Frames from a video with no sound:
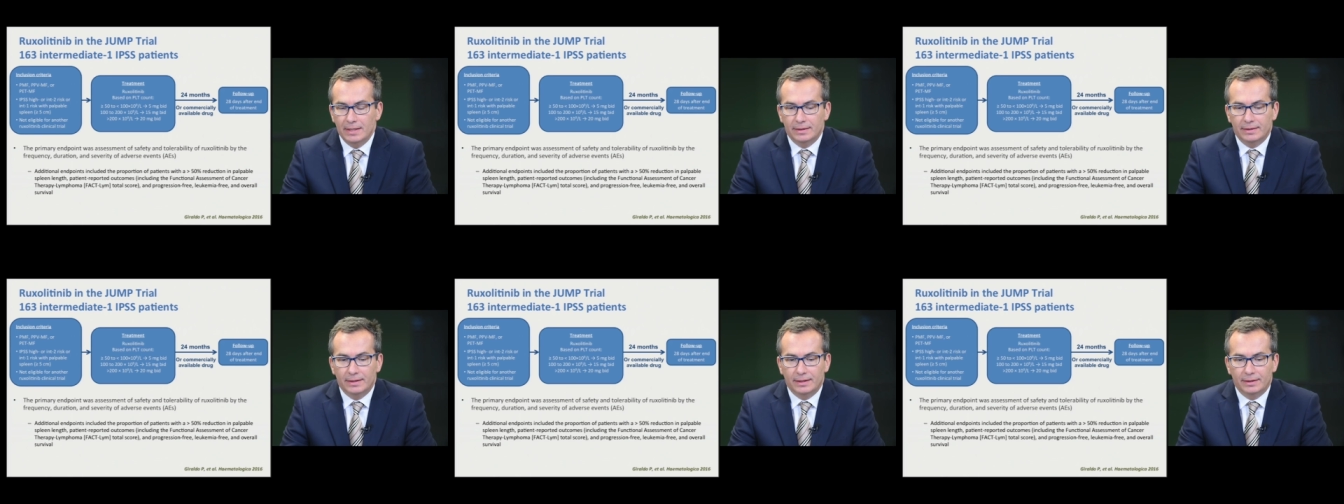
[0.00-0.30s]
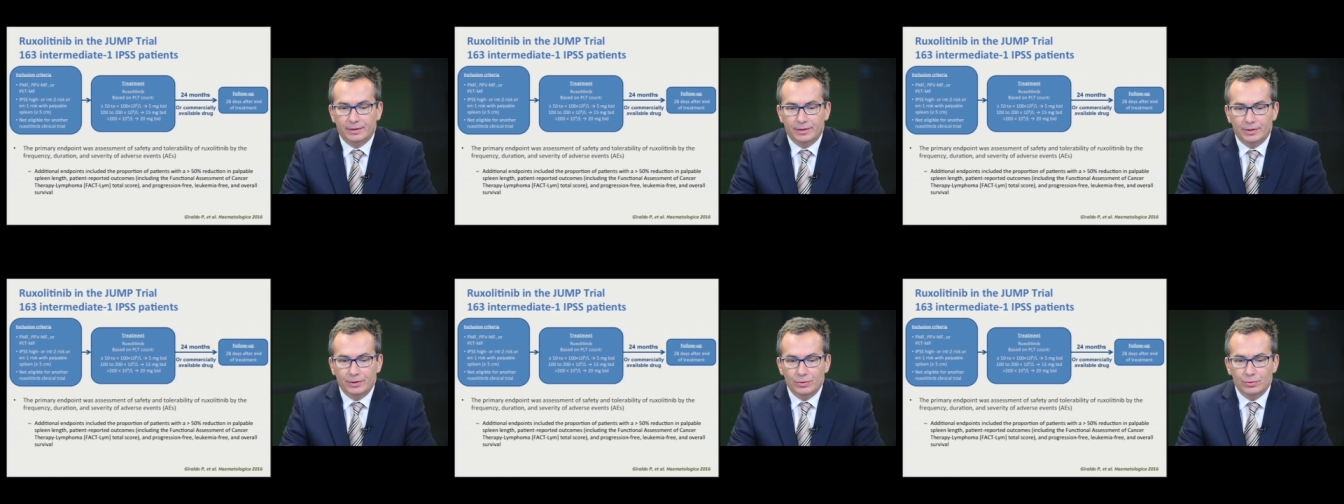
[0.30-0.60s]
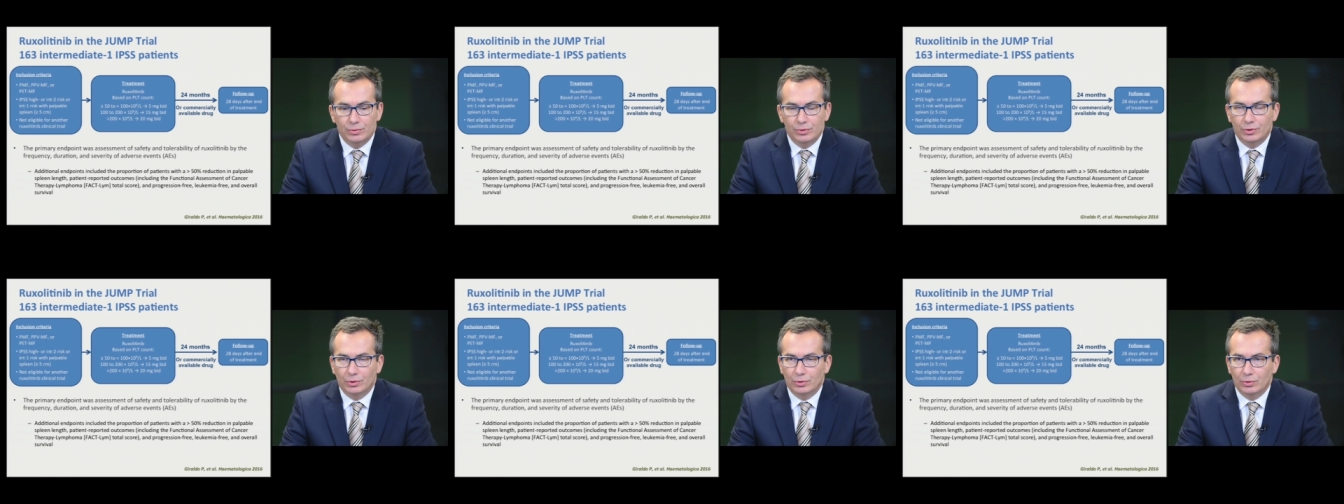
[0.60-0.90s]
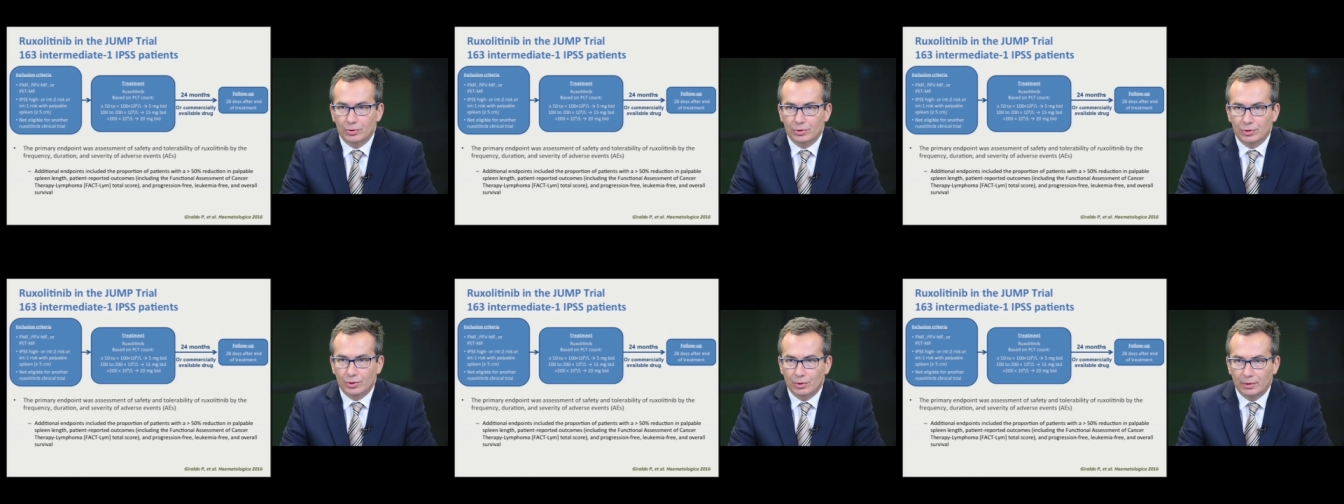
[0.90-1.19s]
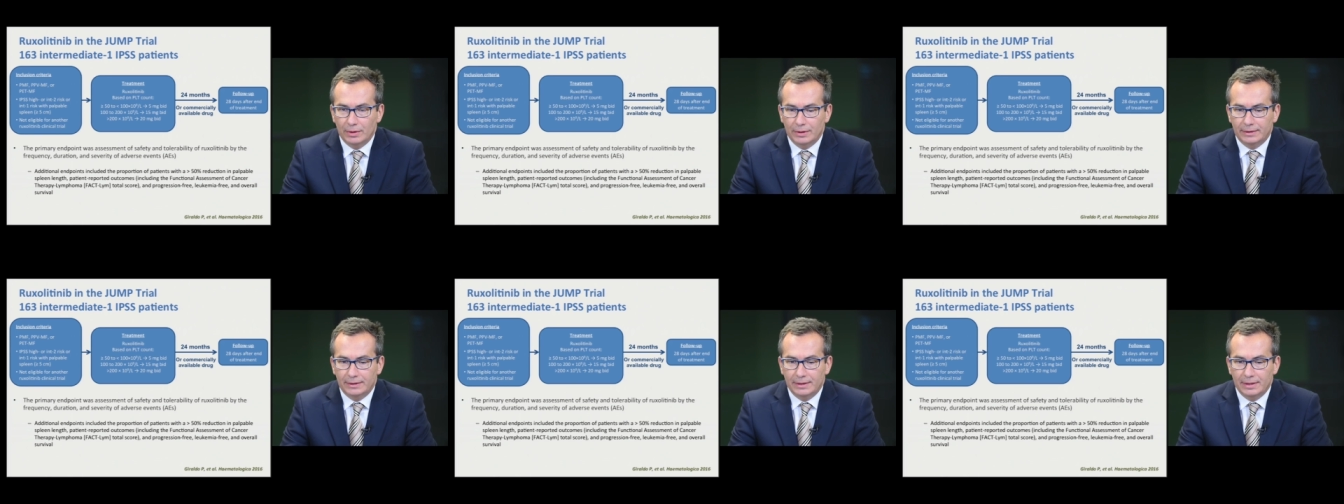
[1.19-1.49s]
that uses
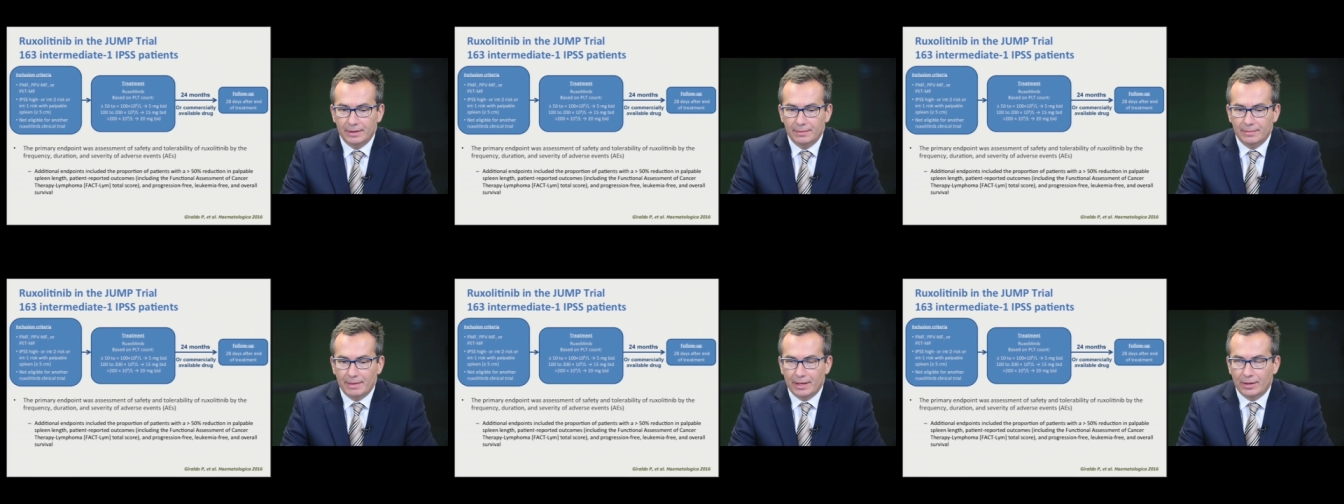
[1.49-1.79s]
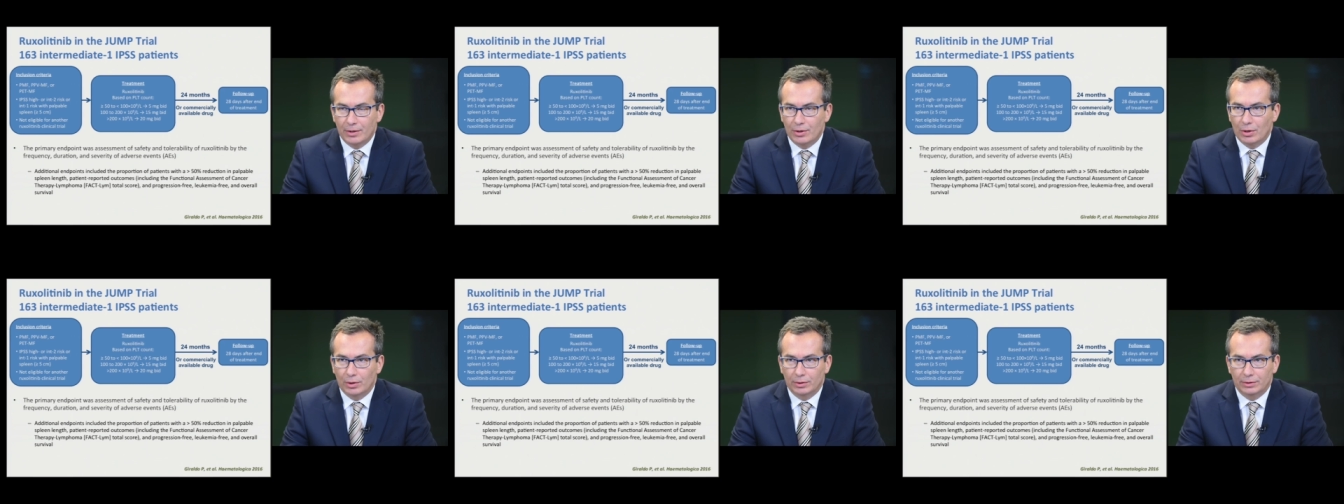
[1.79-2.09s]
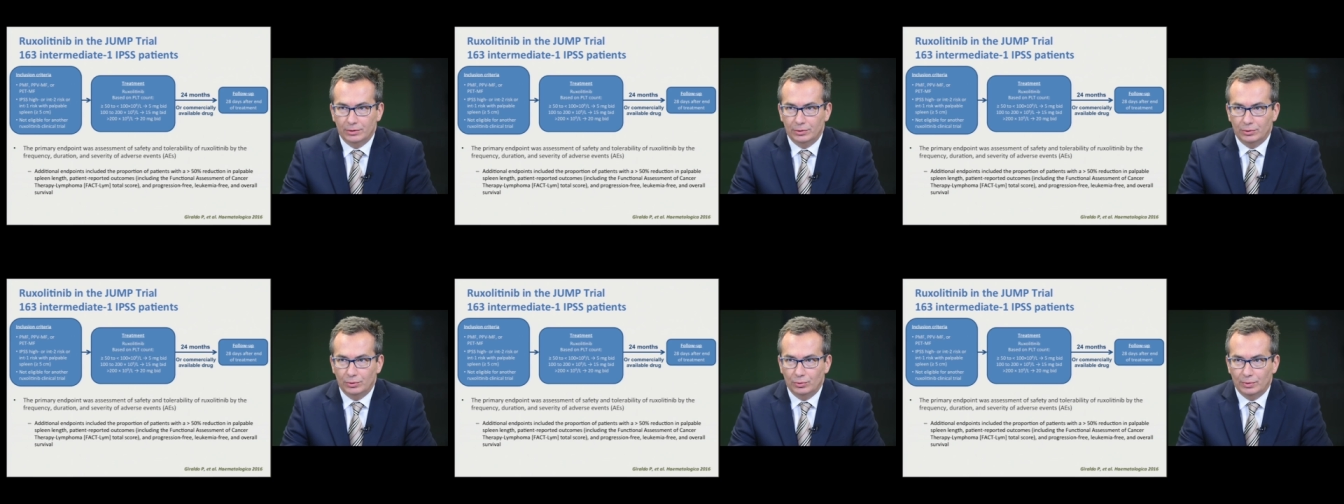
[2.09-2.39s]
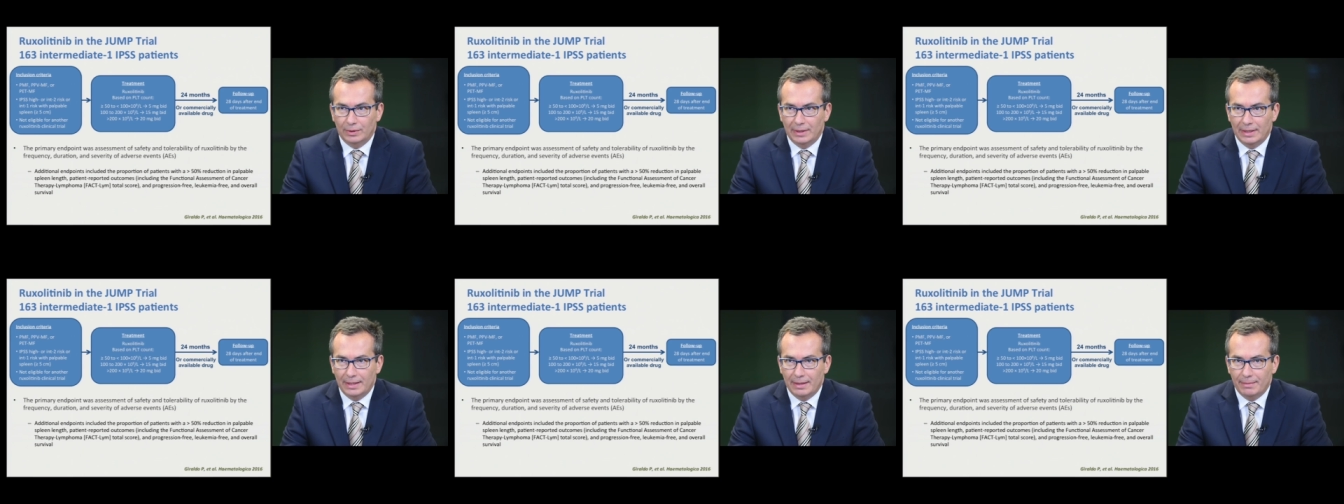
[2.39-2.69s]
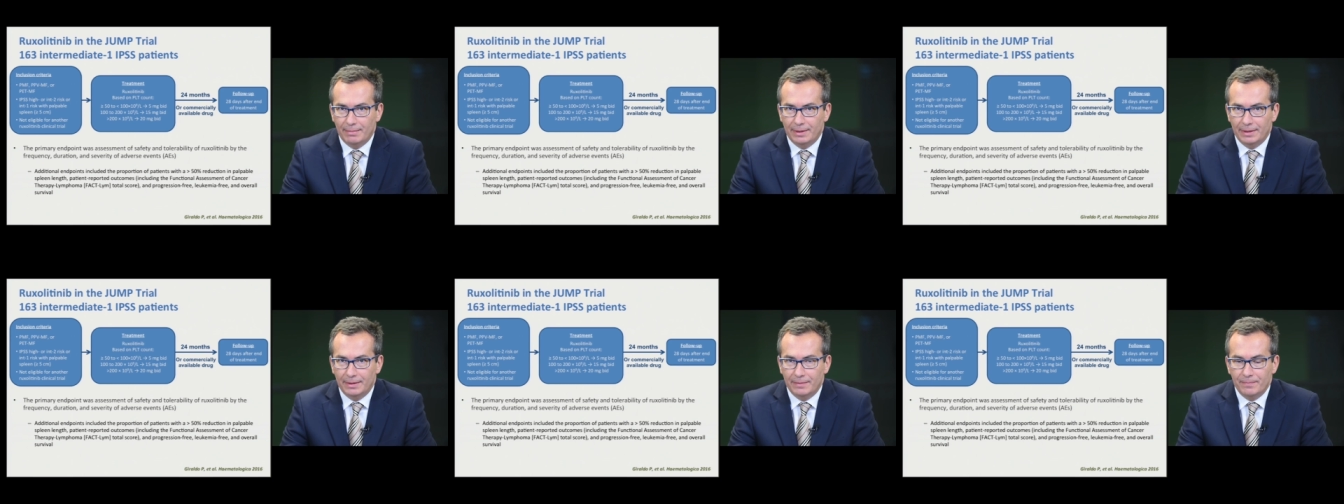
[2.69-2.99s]
ruxolitinib according to the
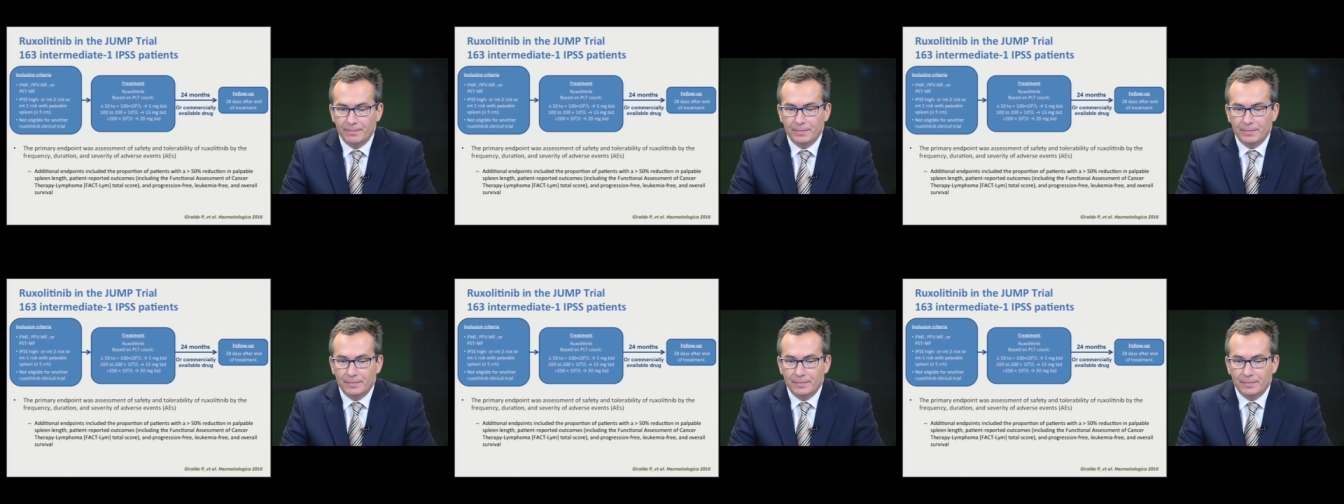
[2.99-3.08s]
label.